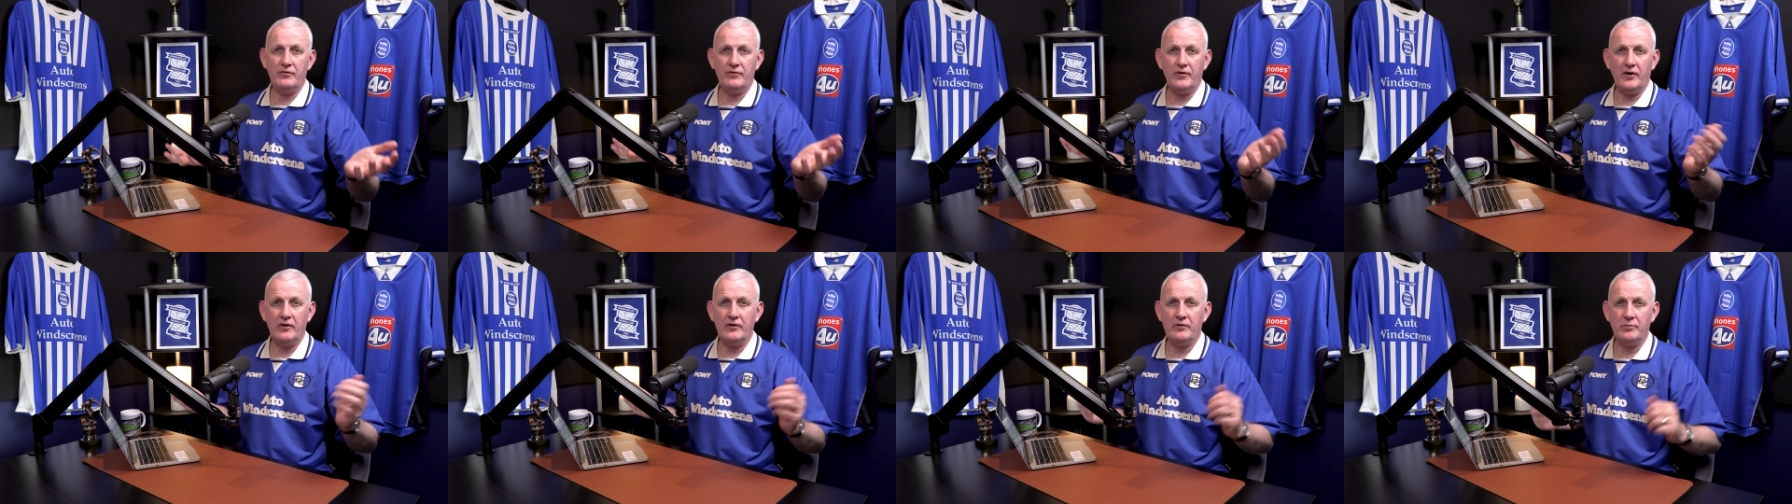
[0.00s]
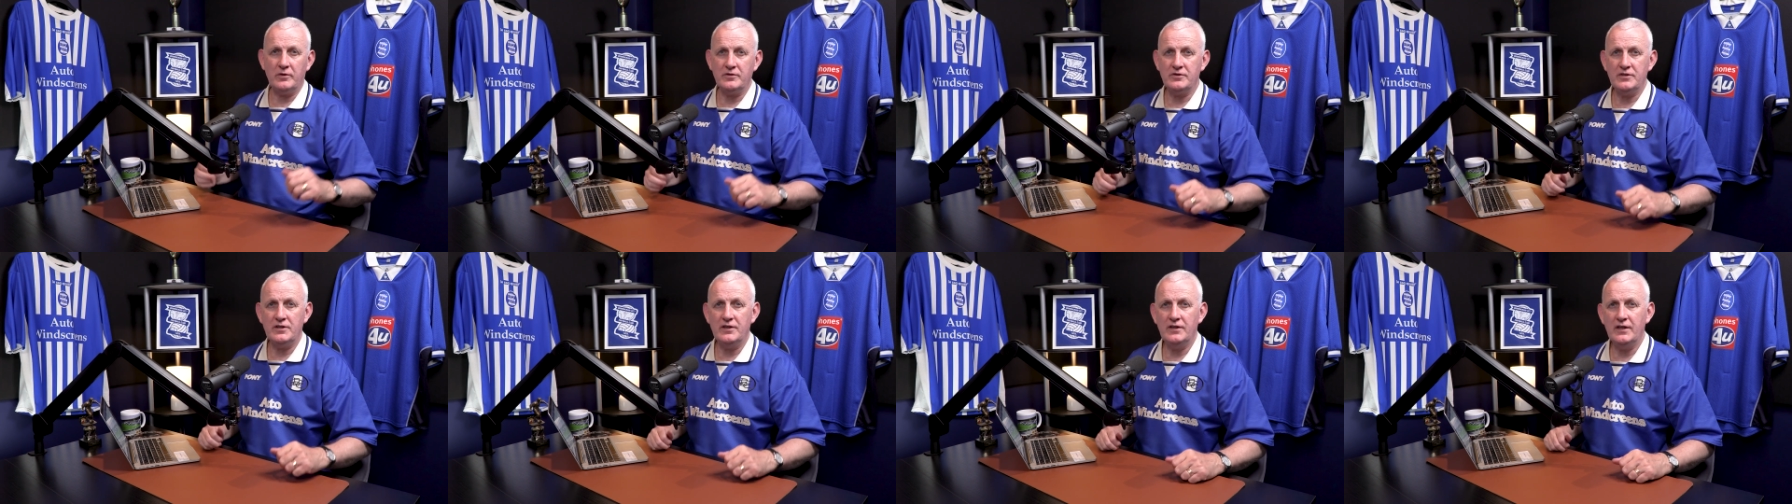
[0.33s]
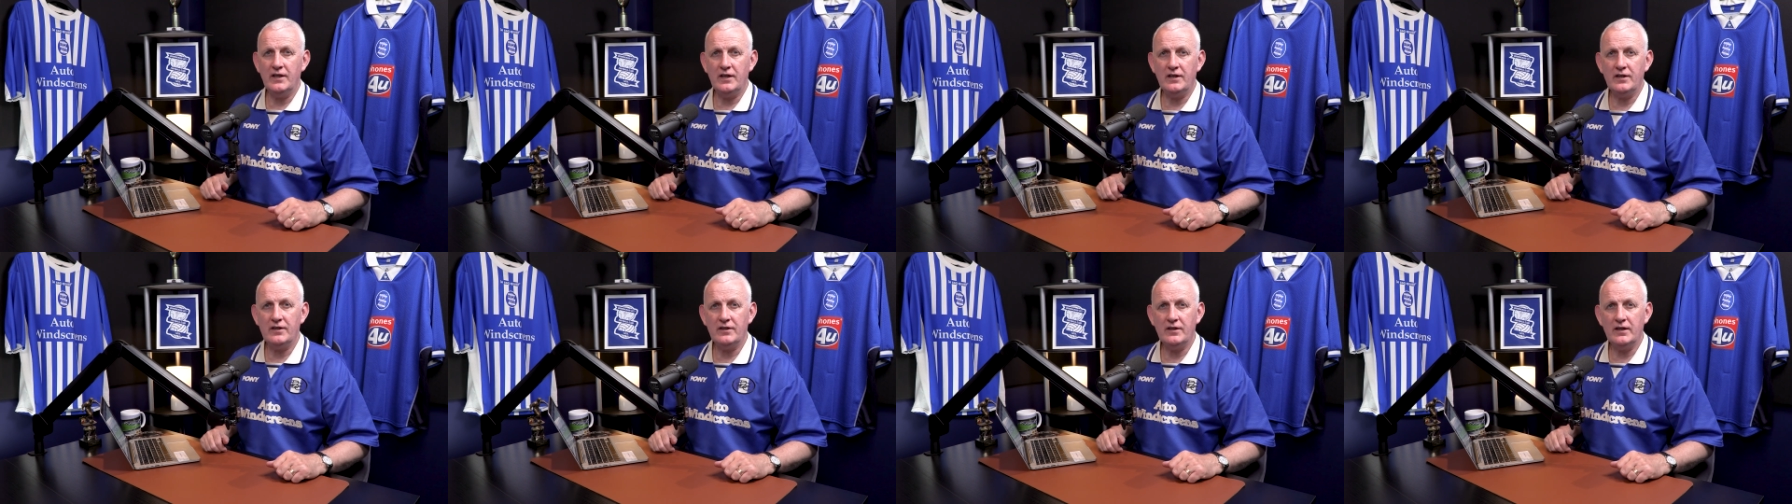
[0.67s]
folks watching
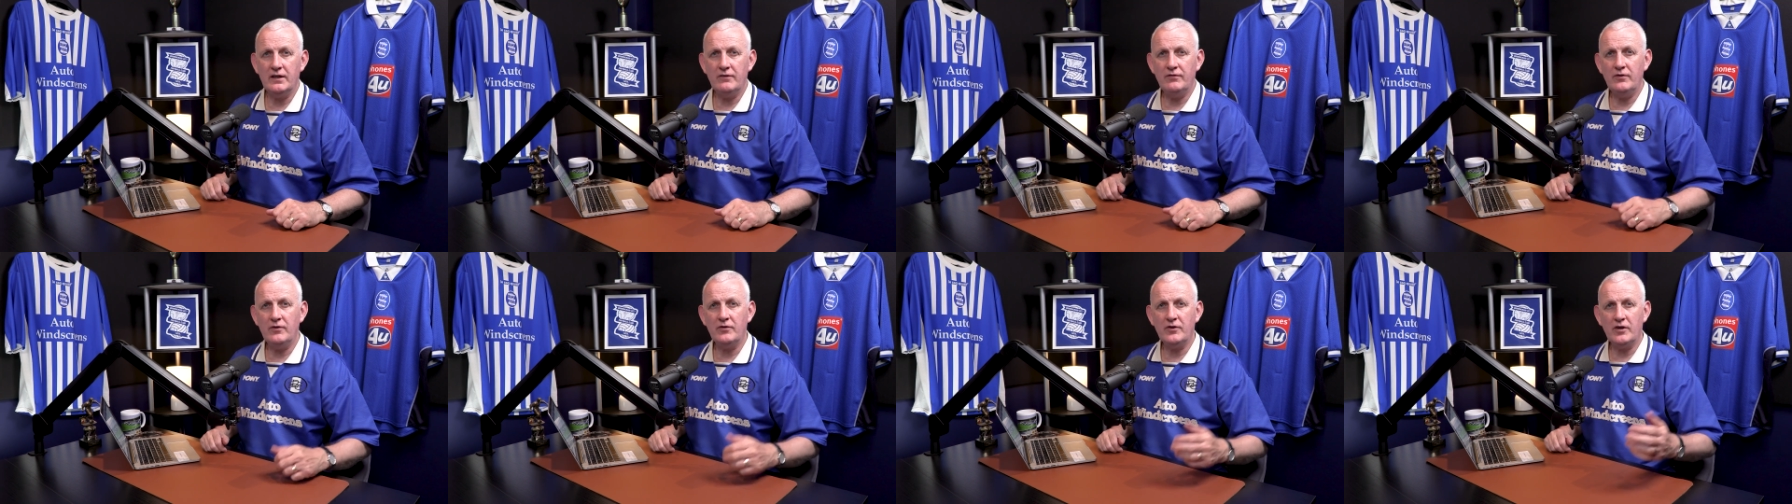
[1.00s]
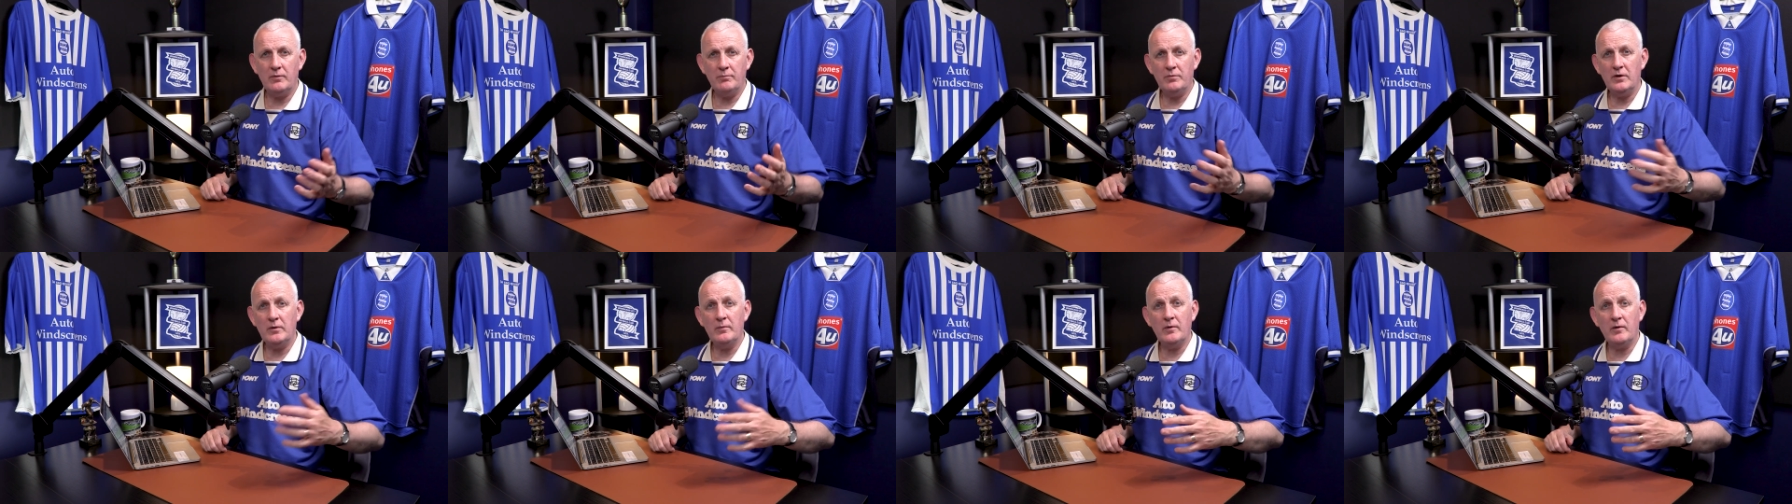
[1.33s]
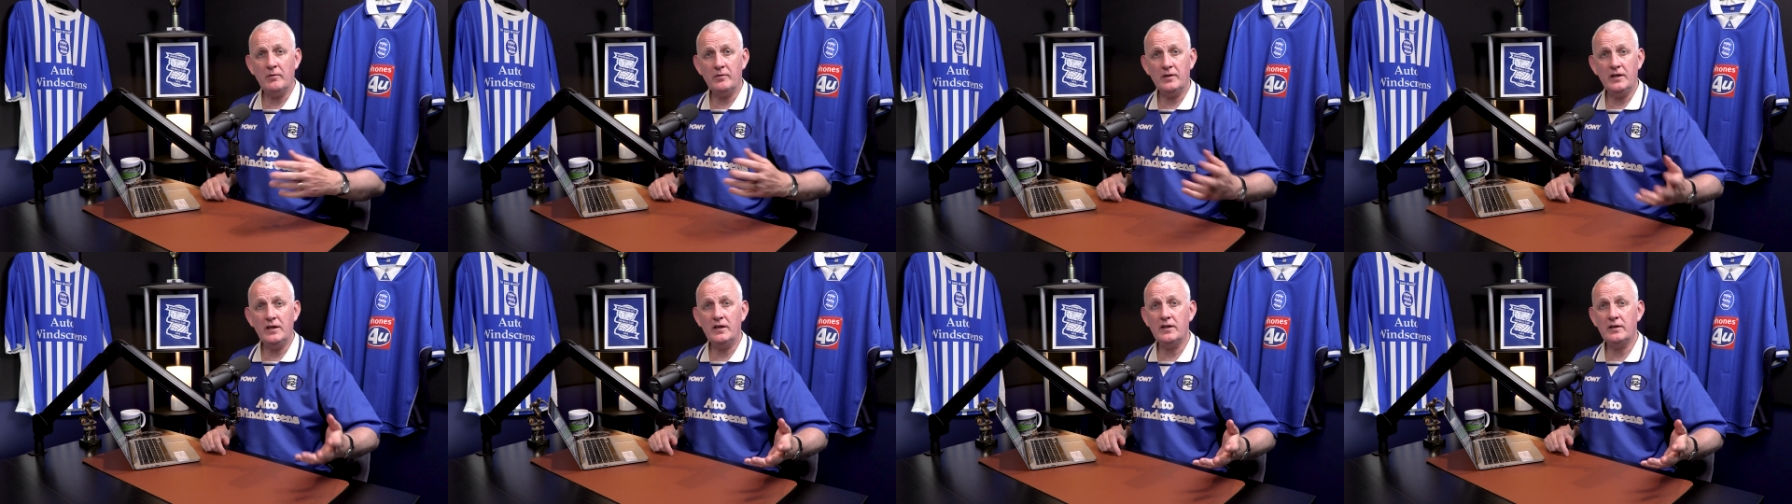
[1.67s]
this, that if you're not a
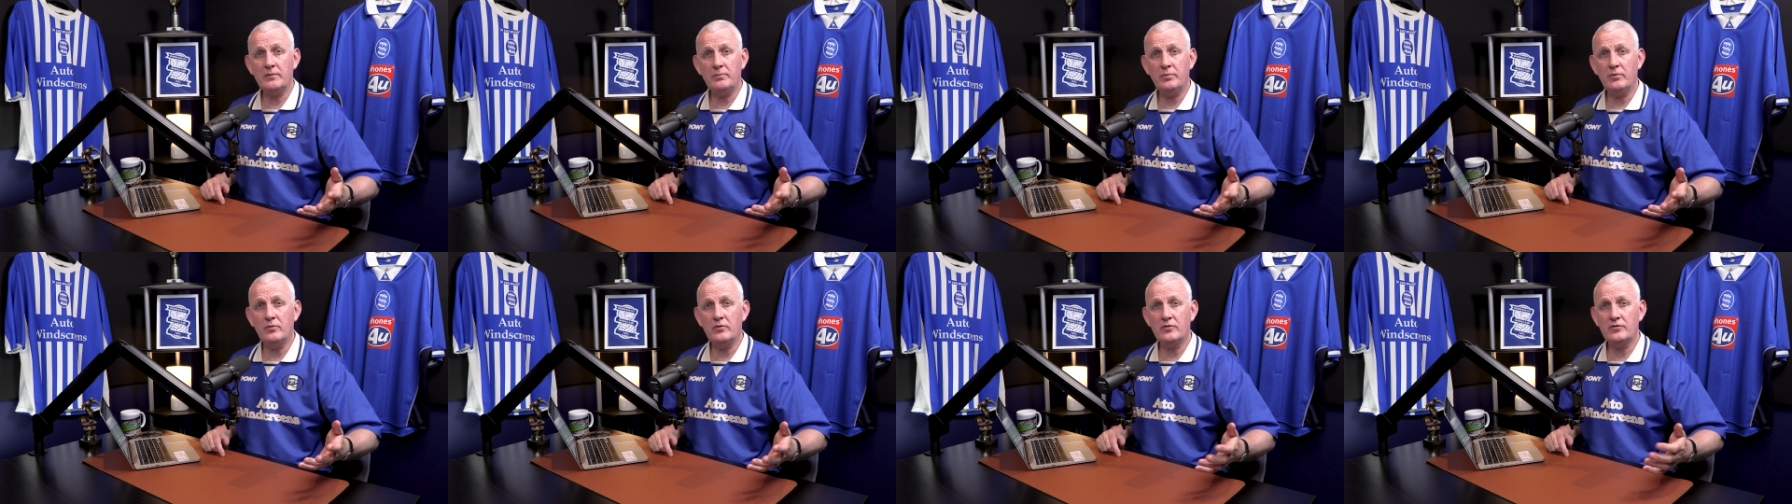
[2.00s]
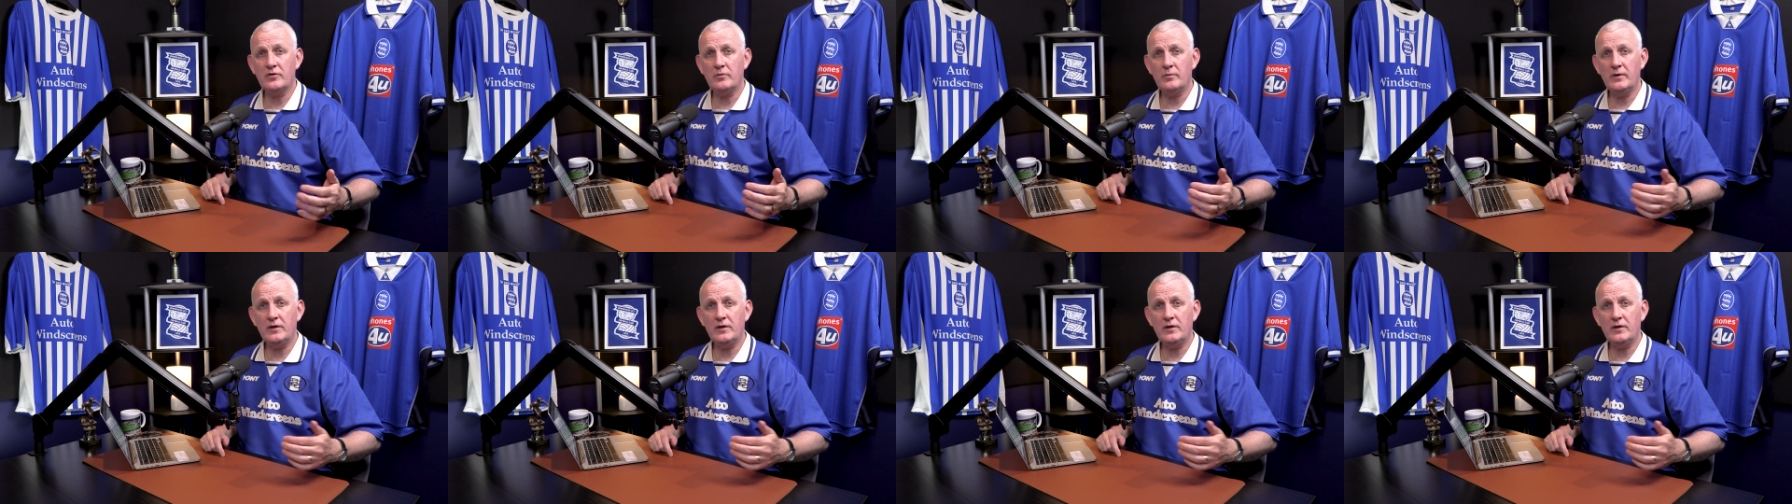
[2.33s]
Birmingham City supporter,